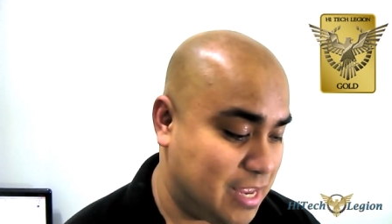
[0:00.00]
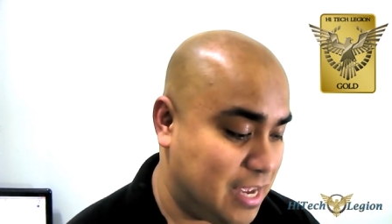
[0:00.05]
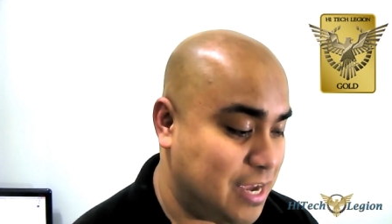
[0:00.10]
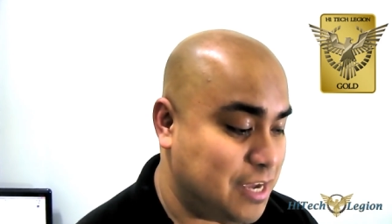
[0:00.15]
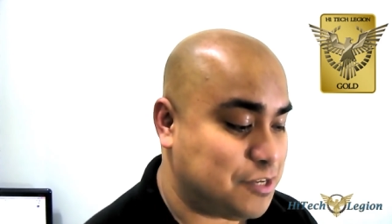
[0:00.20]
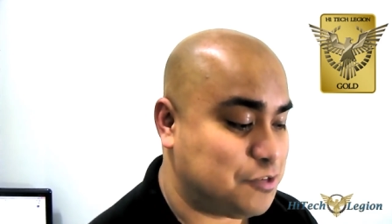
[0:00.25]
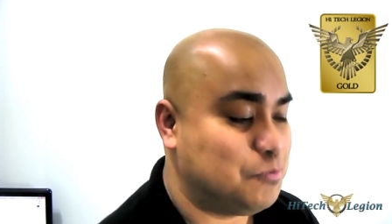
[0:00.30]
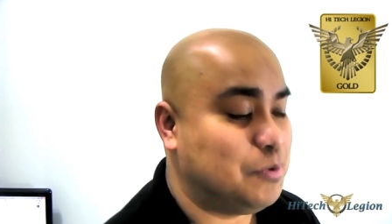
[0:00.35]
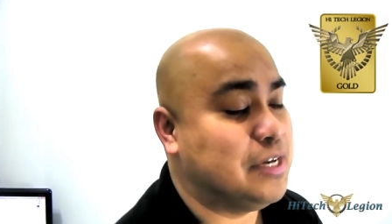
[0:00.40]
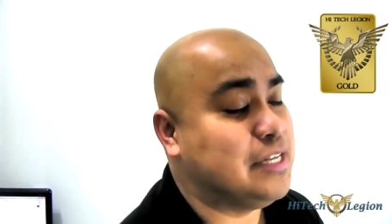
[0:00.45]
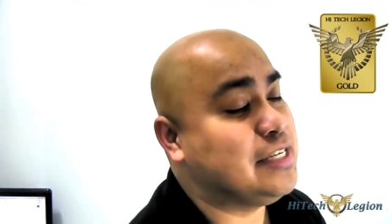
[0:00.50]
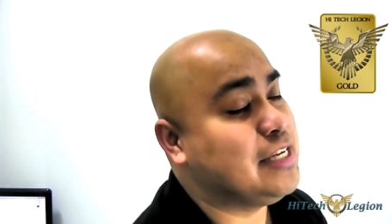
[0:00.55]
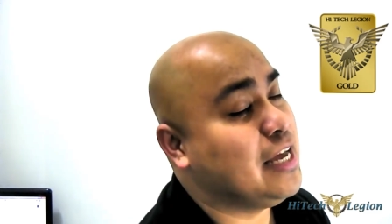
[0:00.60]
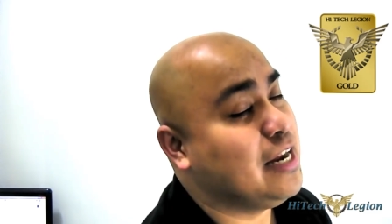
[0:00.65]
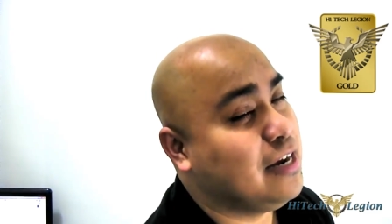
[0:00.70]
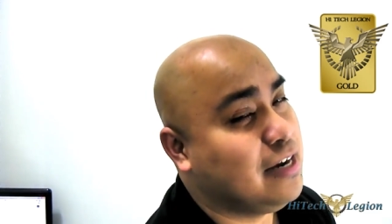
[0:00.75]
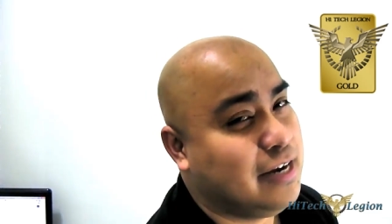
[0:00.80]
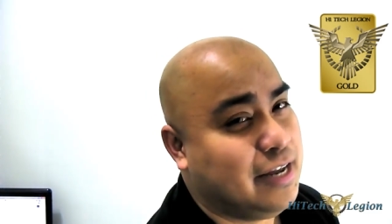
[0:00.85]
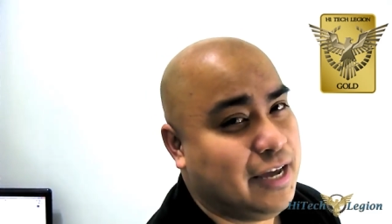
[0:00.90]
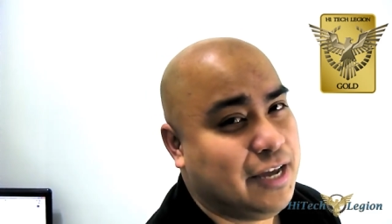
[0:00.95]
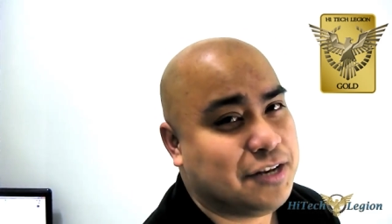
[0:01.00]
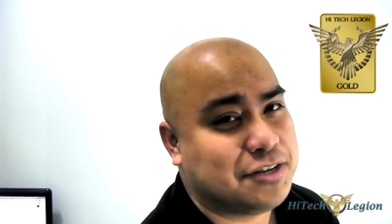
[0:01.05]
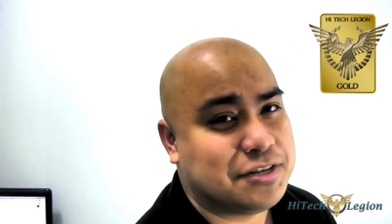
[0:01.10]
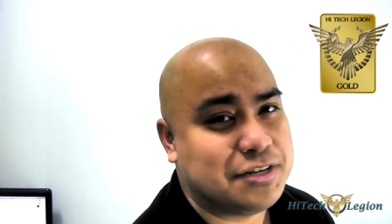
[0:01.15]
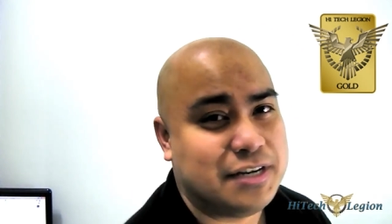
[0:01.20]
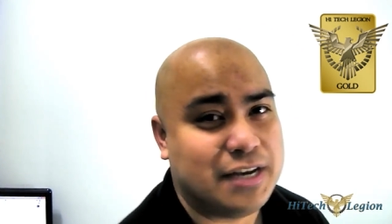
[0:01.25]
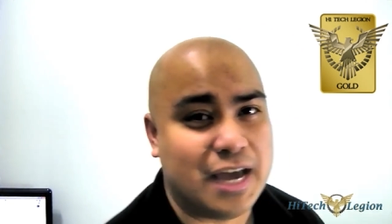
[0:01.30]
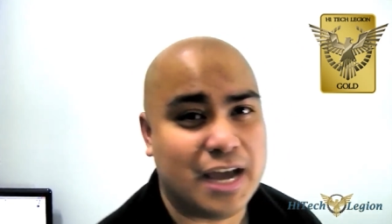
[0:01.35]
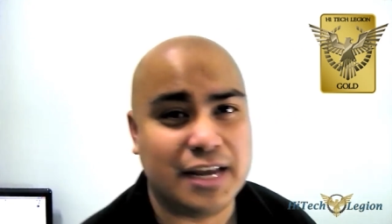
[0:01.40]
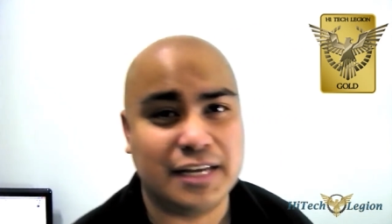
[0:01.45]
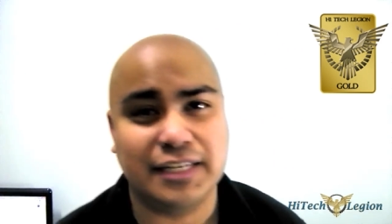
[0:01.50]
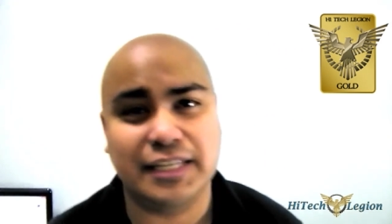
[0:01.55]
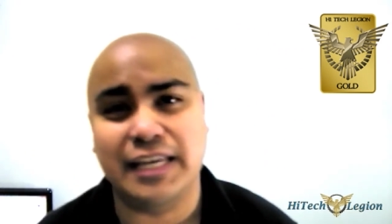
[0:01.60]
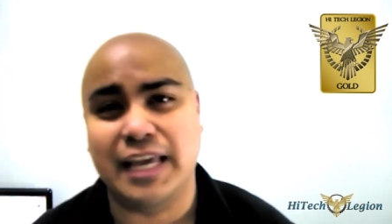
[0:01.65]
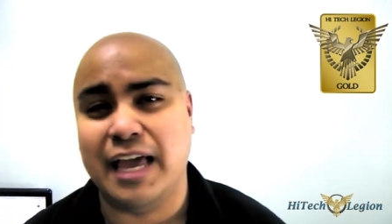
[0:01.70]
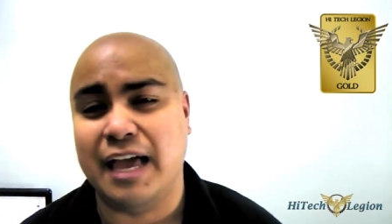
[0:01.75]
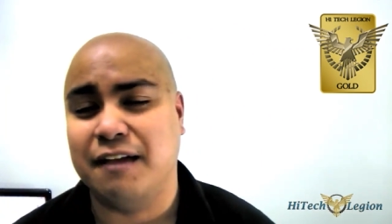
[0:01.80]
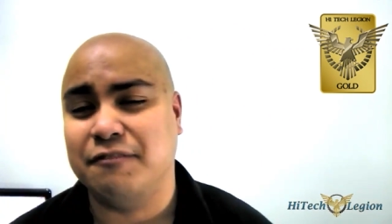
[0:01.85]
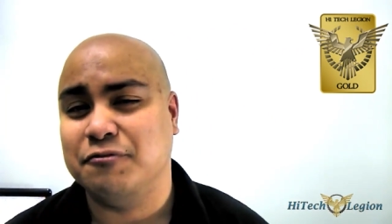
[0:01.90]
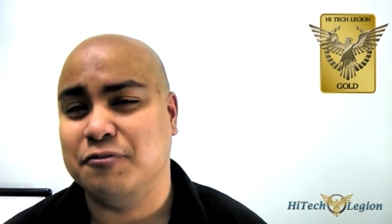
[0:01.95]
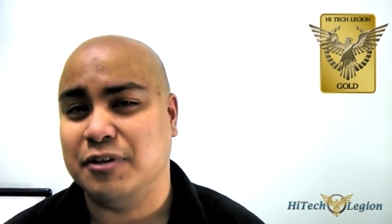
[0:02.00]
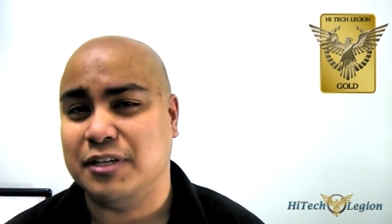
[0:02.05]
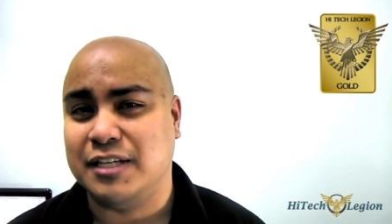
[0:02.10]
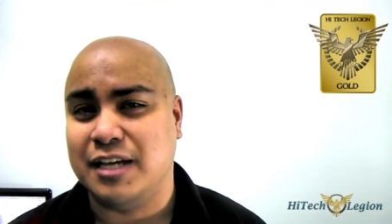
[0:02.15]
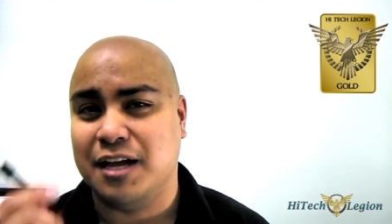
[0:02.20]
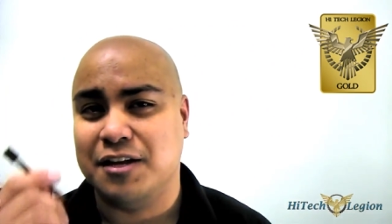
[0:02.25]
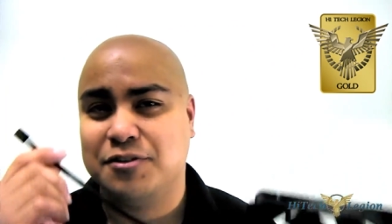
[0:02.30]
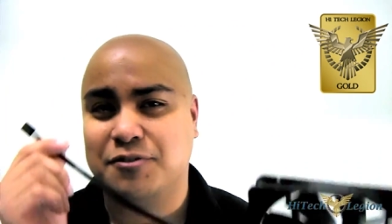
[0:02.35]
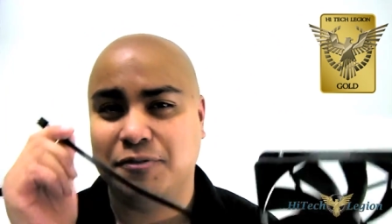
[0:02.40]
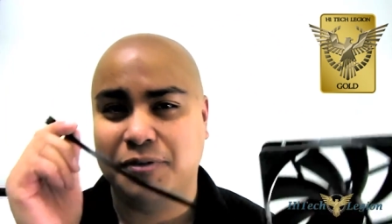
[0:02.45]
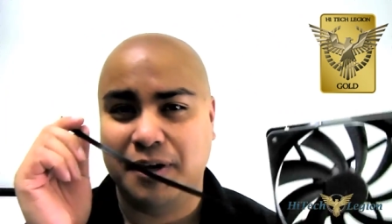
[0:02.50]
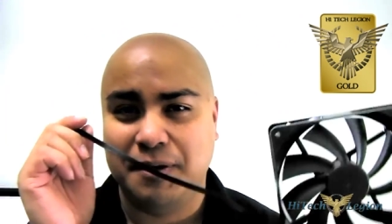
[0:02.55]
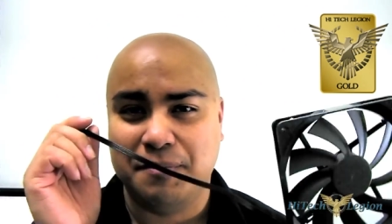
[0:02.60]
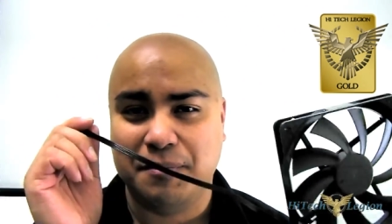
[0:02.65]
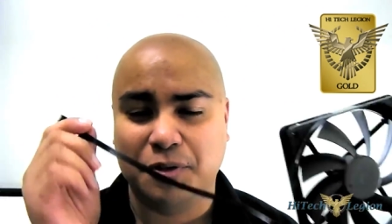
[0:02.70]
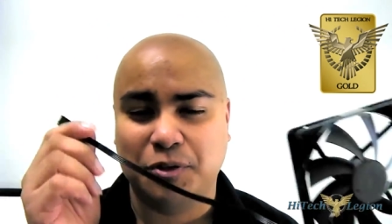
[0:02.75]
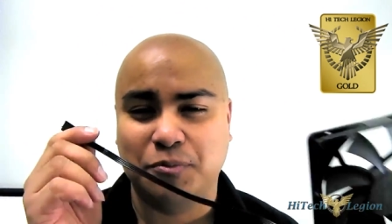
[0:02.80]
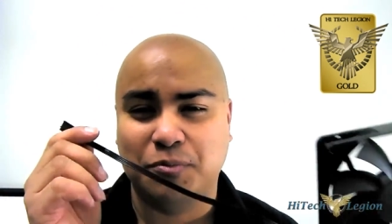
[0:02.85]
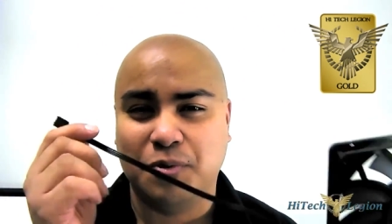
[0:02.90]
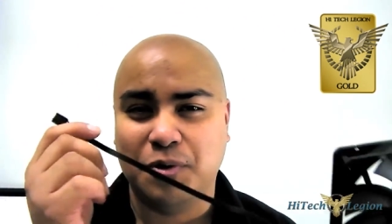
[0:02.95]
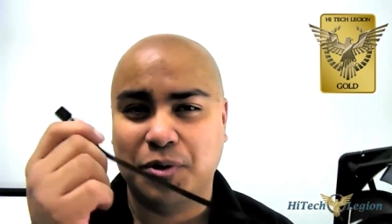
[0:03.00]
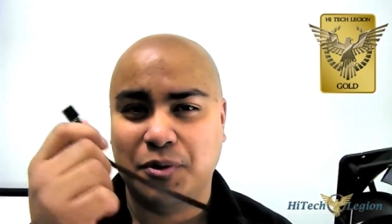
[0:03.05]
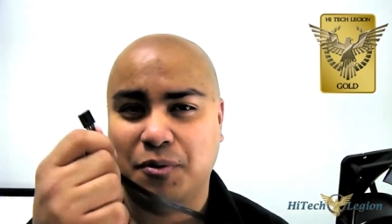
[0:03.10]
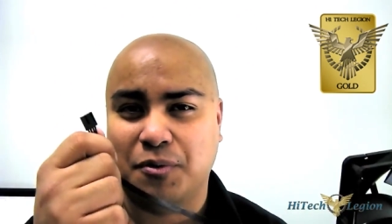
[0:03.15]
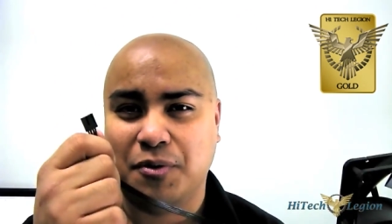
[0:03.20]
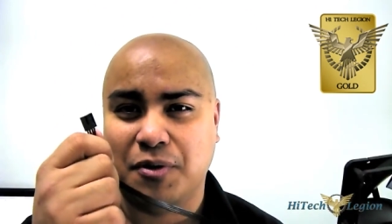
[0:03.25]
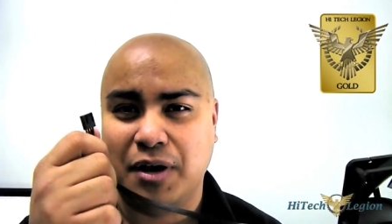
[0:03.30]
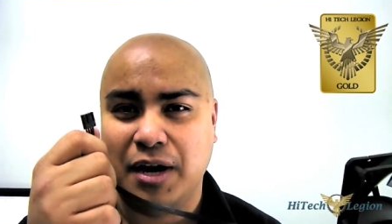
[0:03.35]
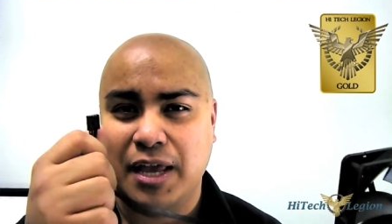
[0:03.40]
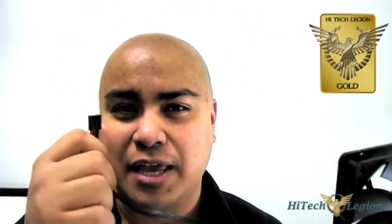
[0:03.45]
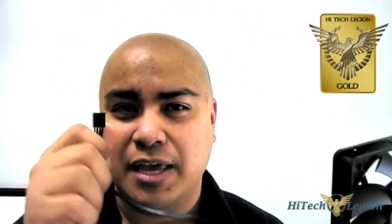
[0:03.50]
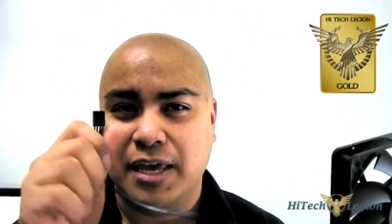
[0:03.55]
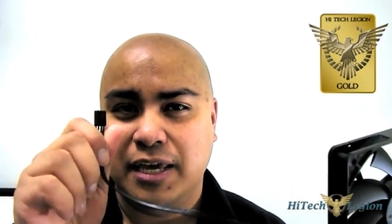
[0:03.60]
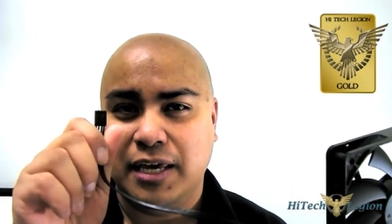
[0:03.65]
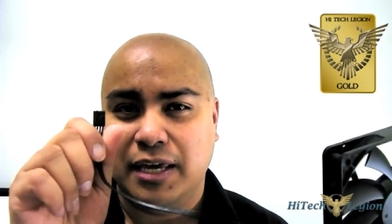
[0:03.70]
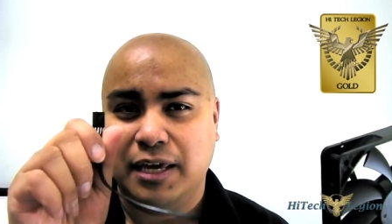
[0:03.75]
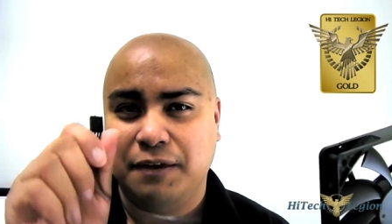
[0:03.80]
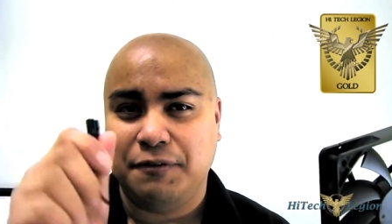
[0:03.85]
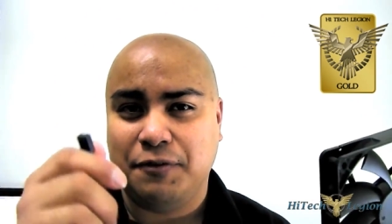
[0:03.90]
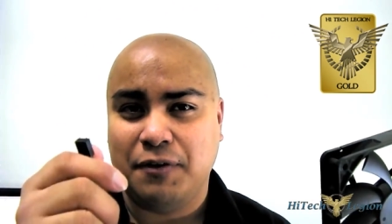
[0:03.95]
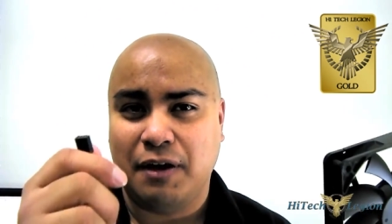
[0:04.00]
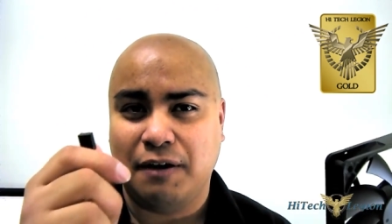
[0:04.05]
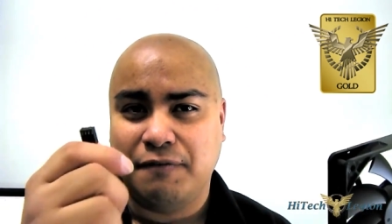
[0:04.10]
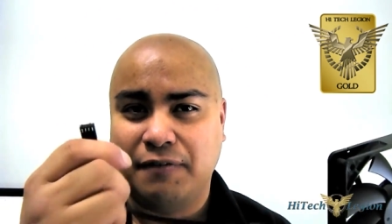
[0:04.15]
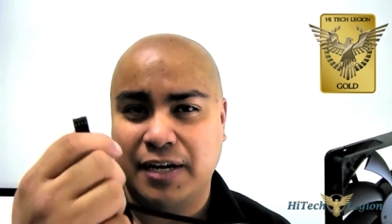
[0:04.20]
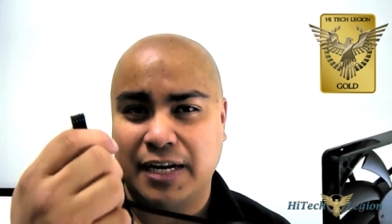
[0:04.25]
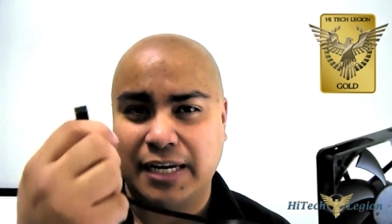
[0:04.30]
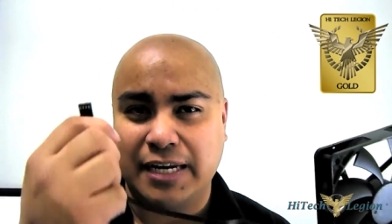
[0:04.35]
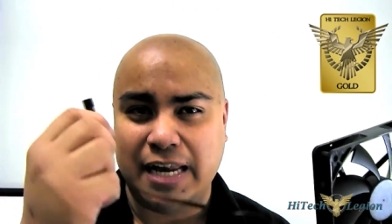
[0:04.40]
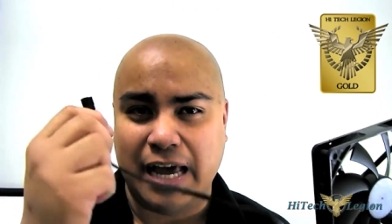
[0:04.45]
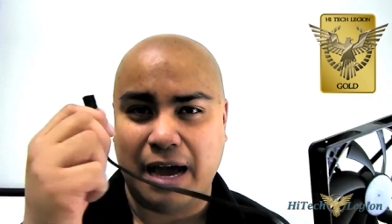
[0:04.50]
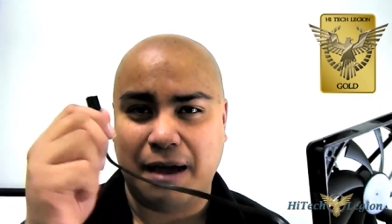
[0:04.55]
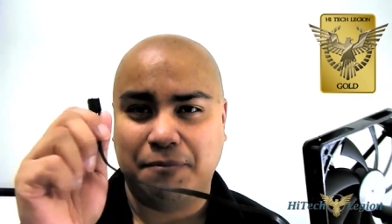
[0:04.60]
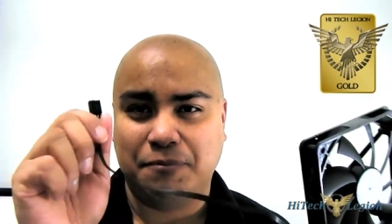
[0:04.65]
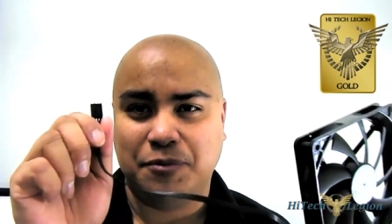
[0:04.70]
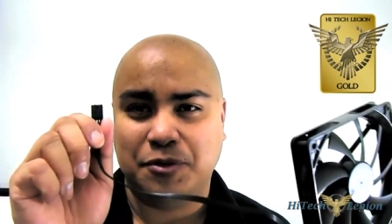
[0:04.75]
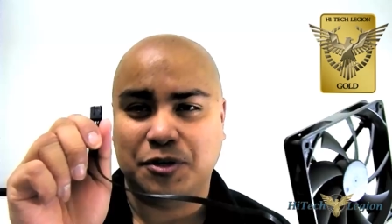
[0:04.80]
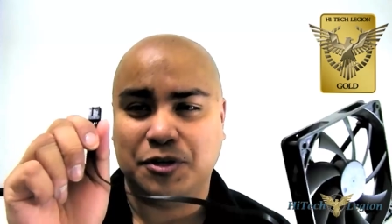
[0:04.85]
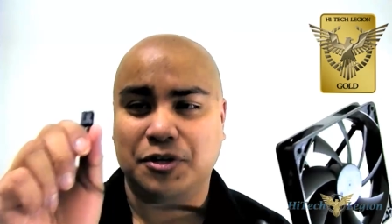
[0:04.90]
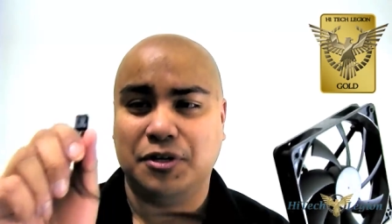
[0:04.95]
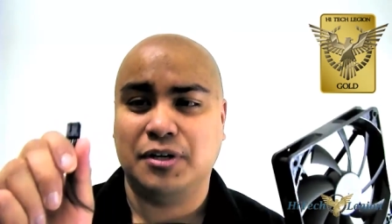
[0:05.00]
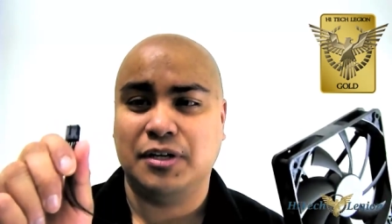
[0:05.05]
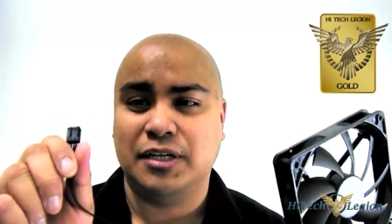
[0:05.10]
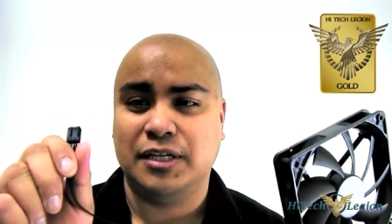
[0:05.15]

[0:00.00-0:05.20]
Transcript: H110 and H90 have to attach to a motherboard or if you have an adapter,